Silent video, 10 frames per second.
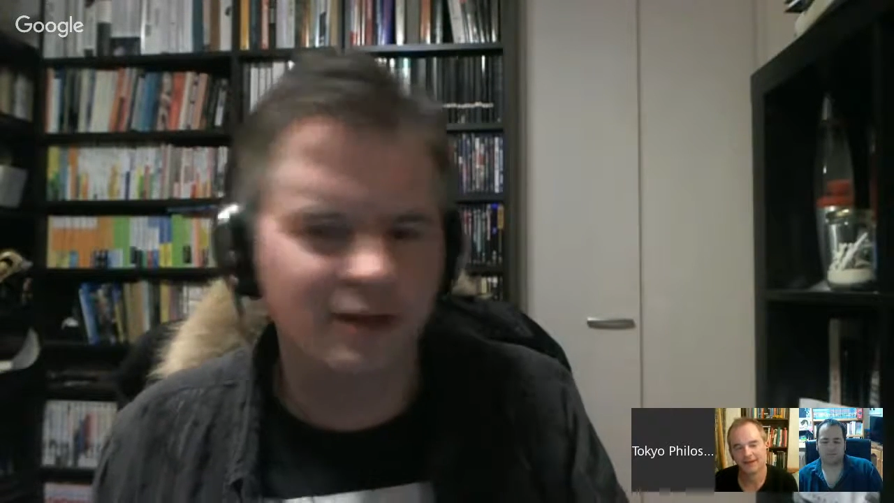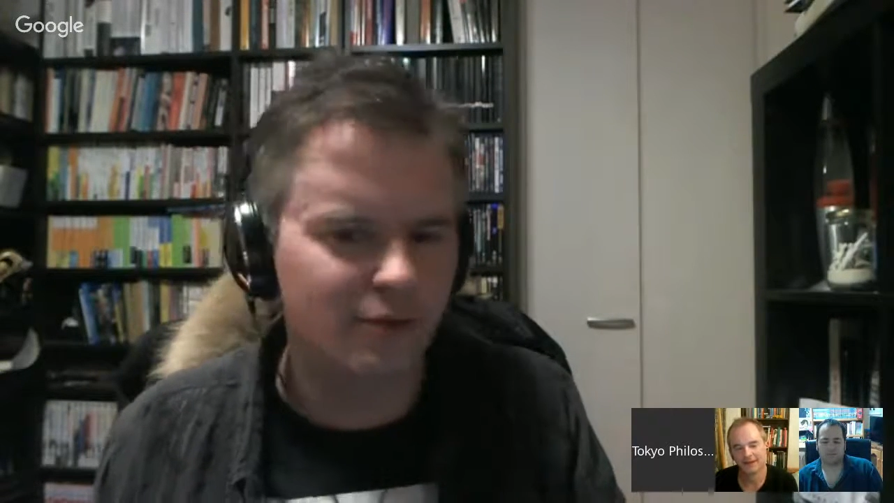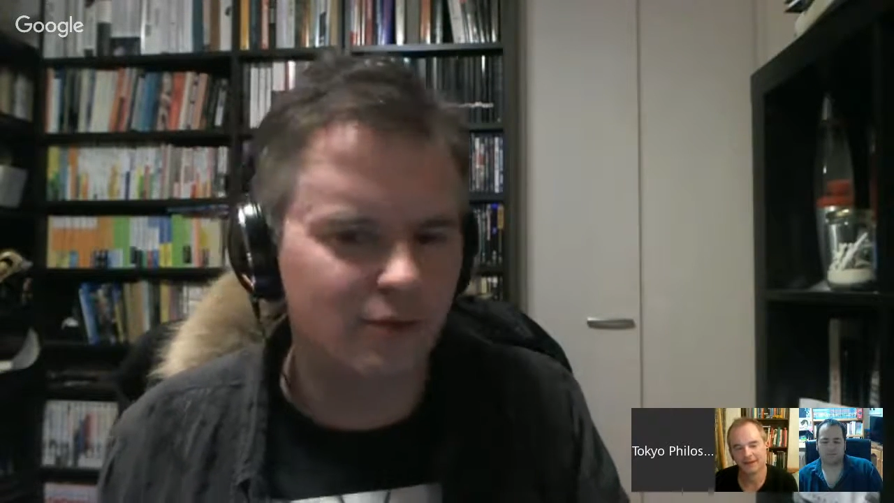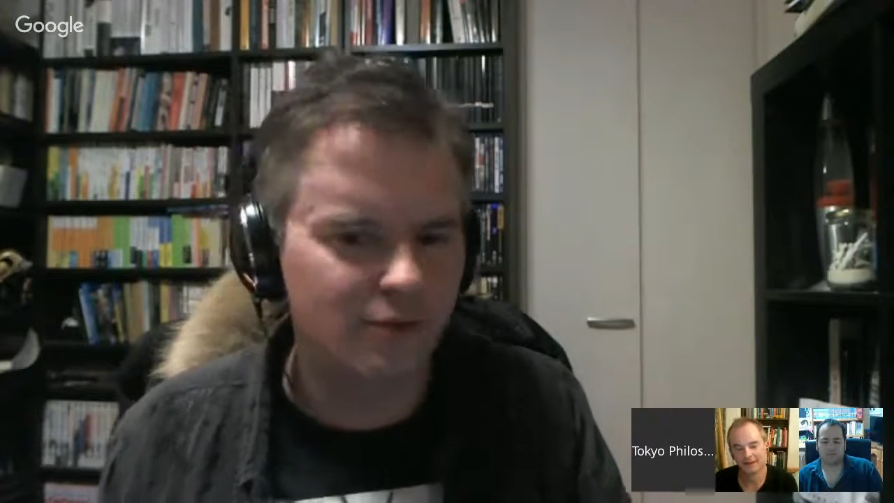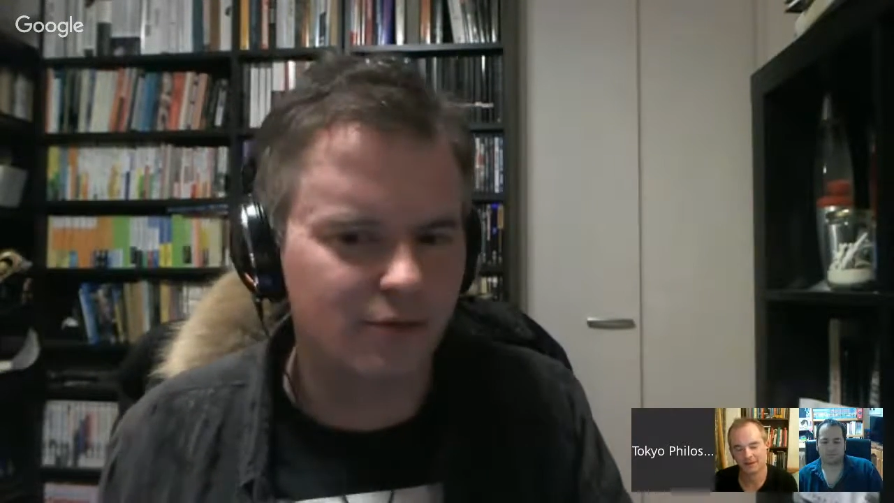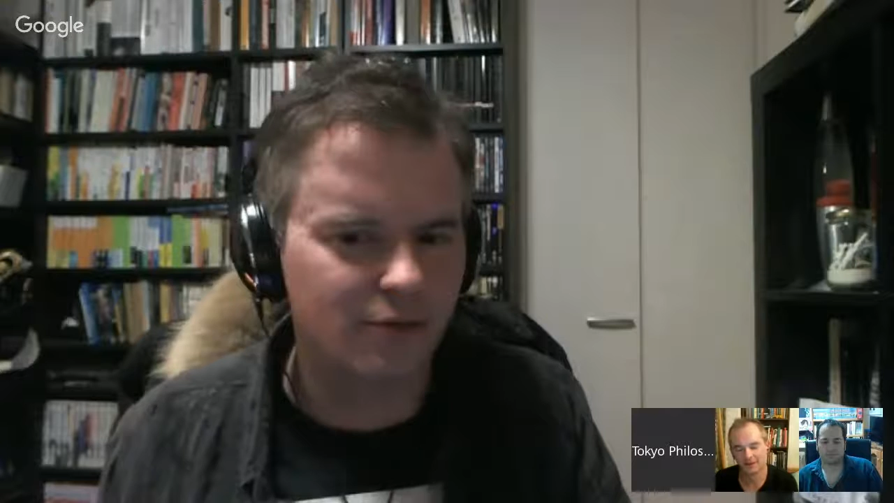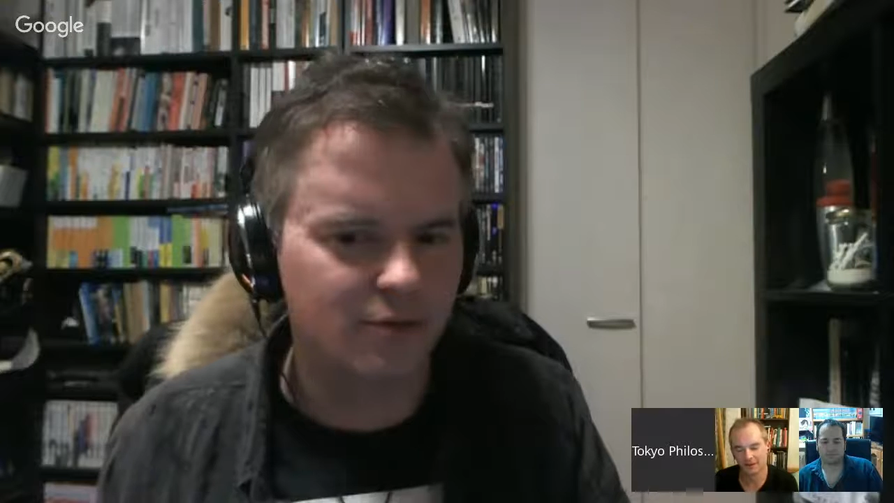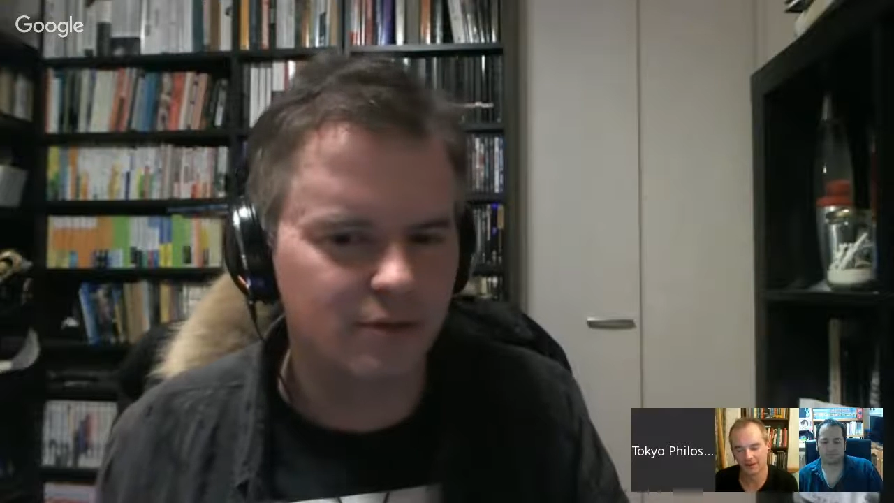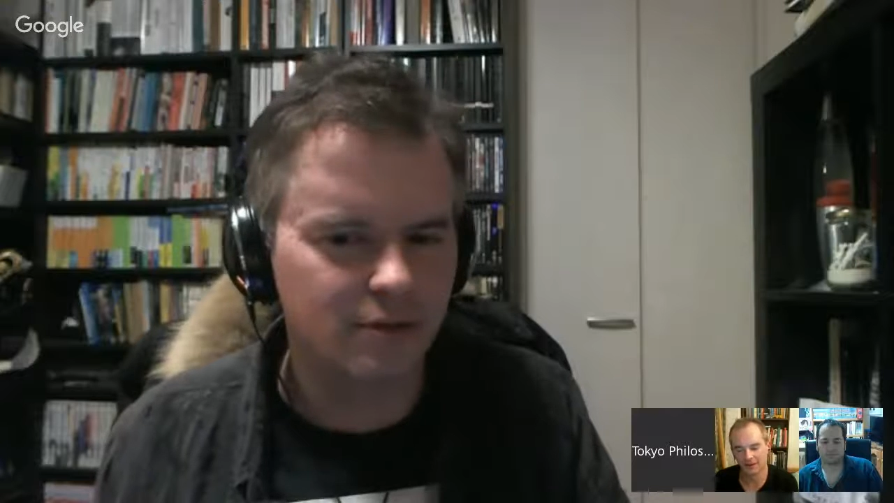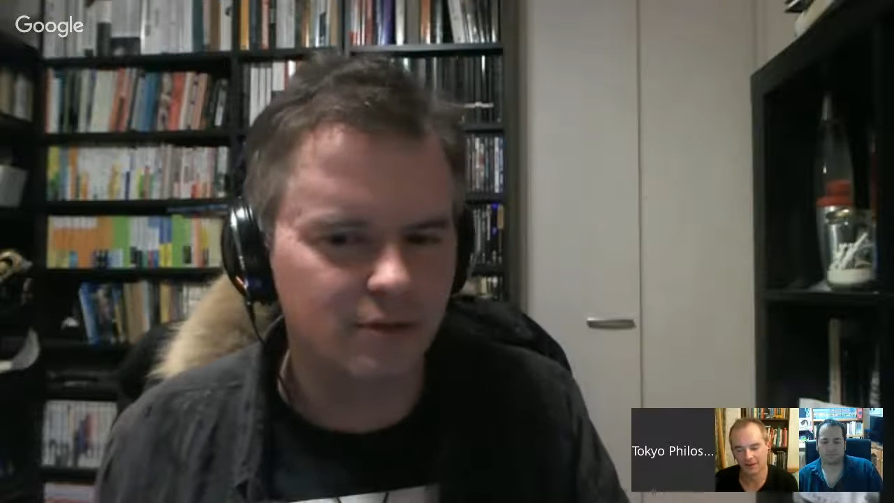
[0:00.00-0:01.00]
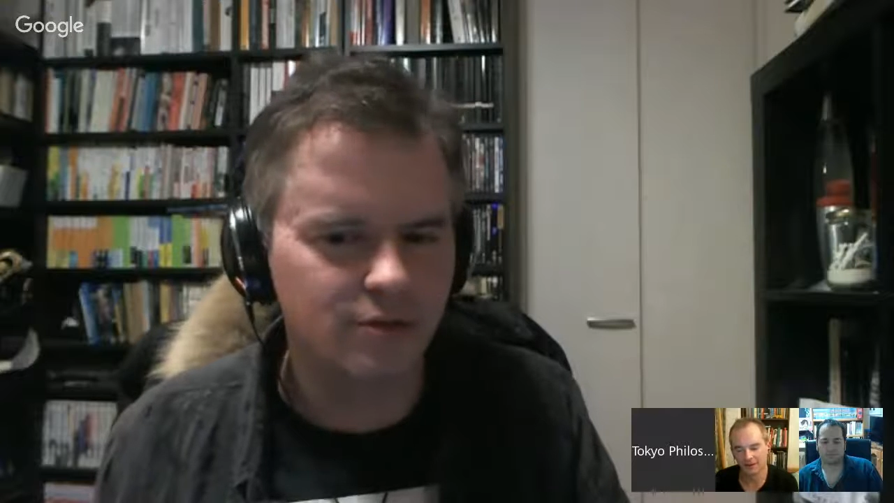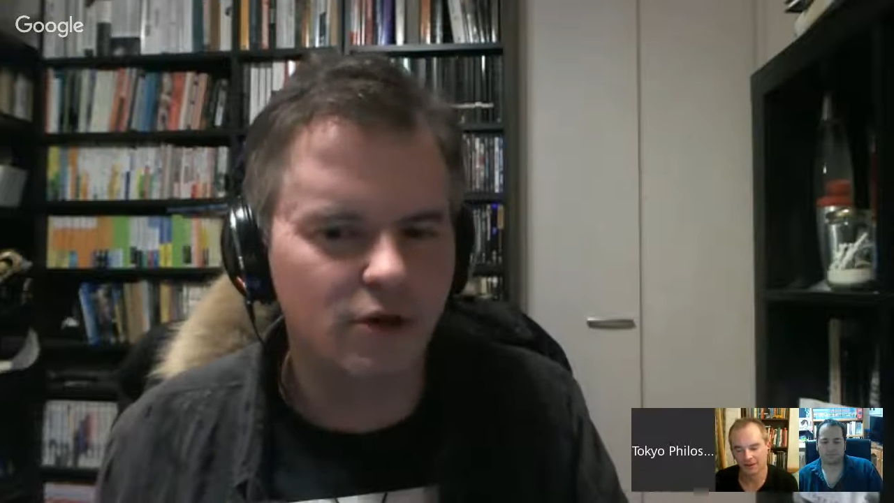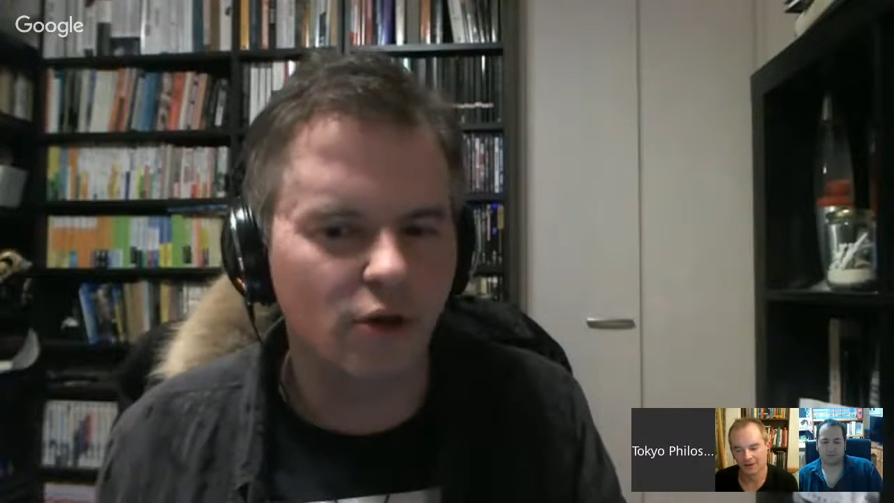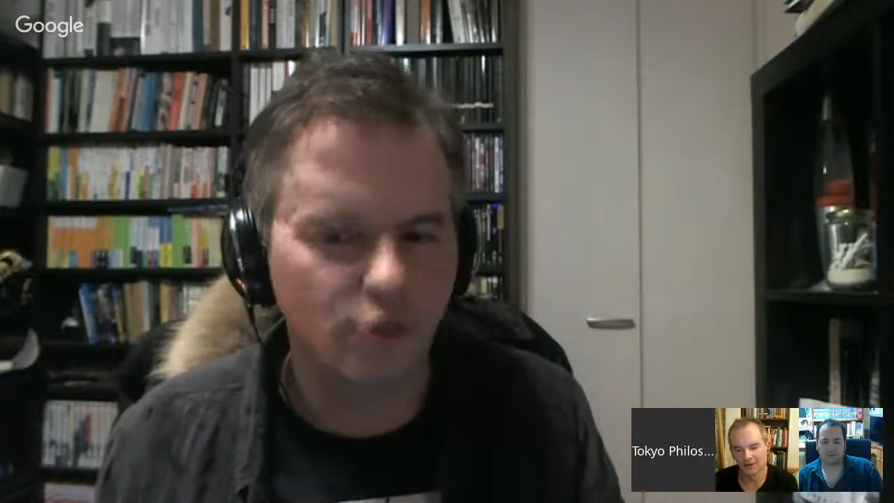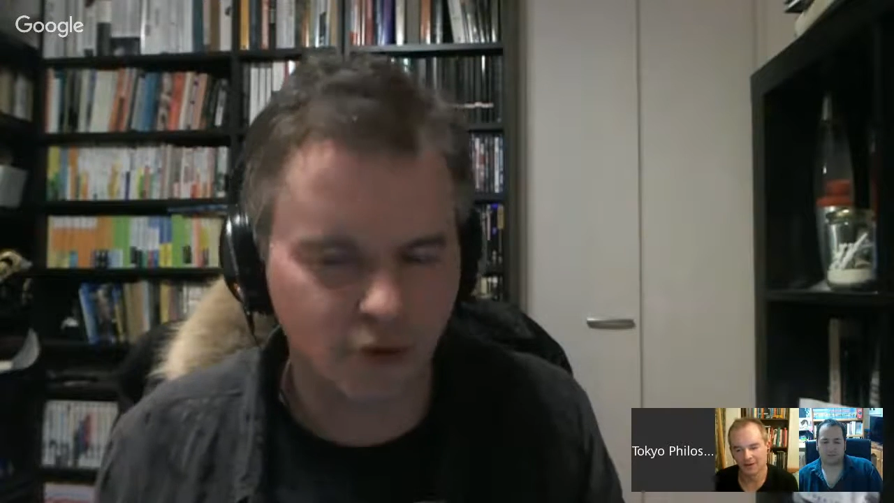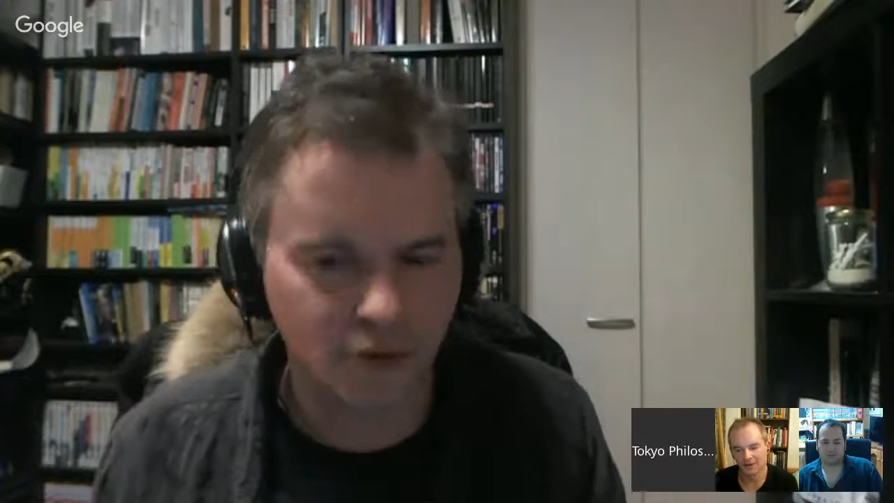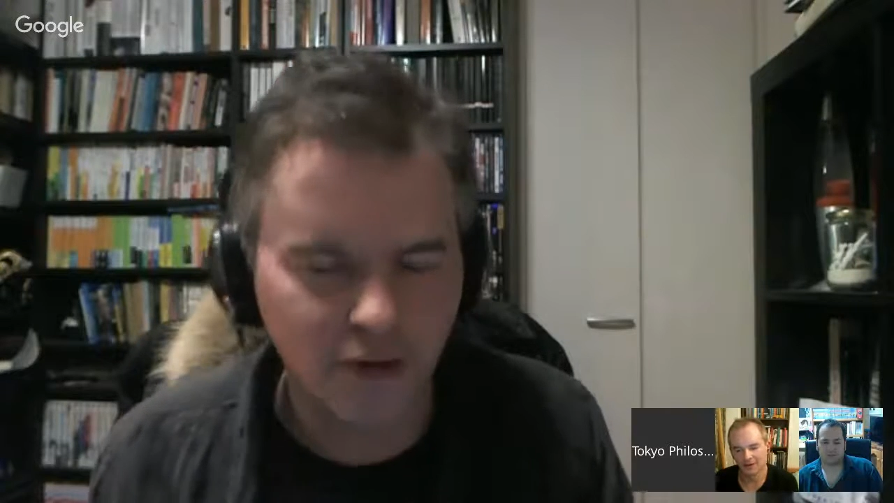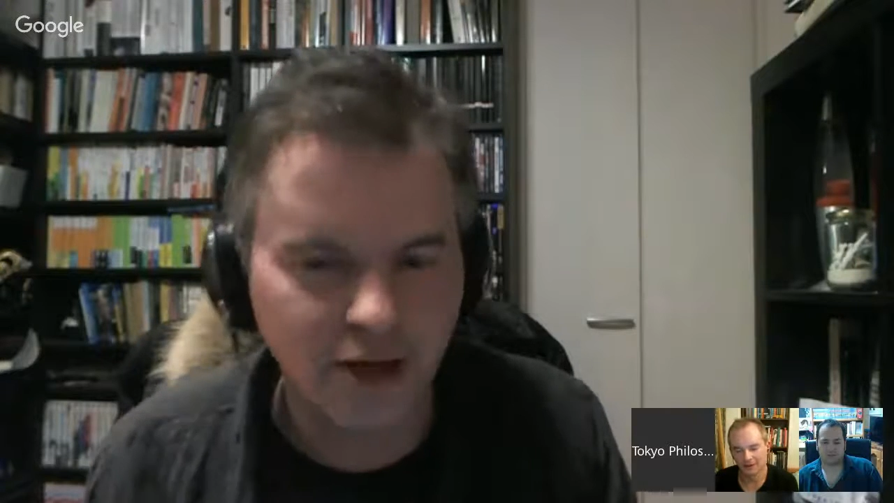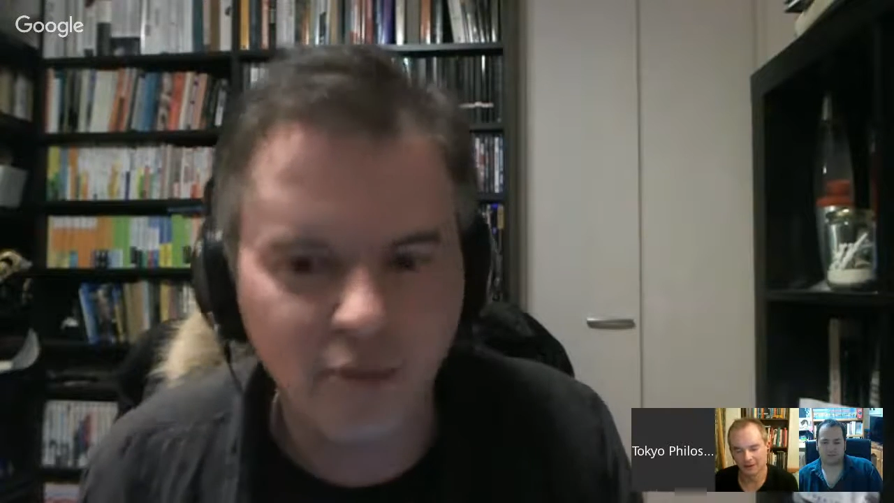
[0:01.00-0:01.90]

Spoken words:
was culture, right?